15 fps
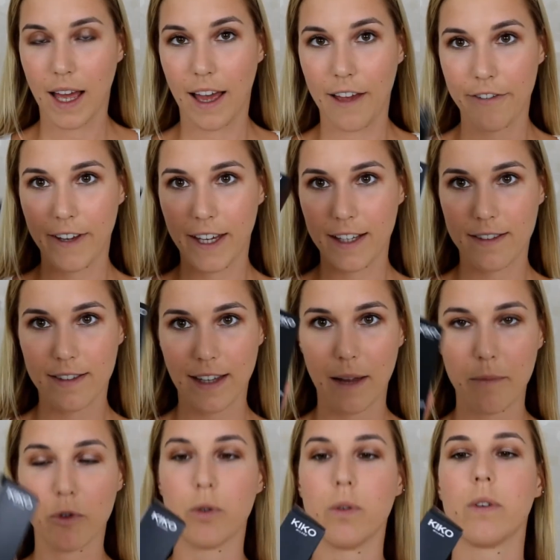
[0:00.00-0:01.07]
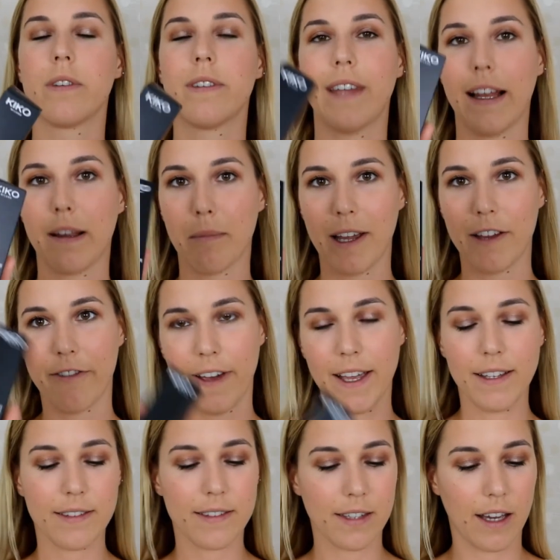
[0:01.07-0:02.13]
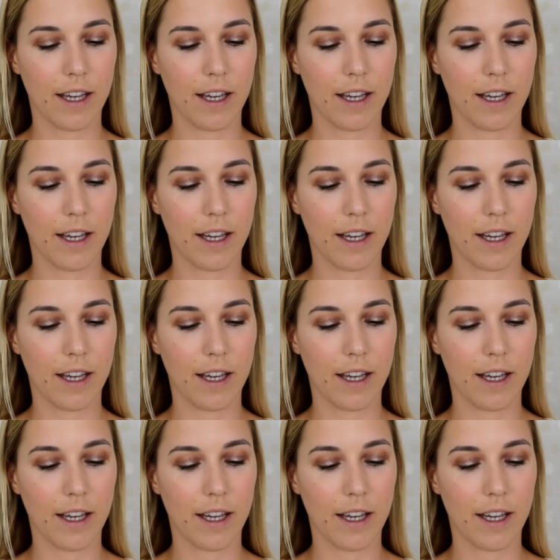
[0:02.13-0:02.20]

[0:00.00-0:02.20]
I think it's time to set my face.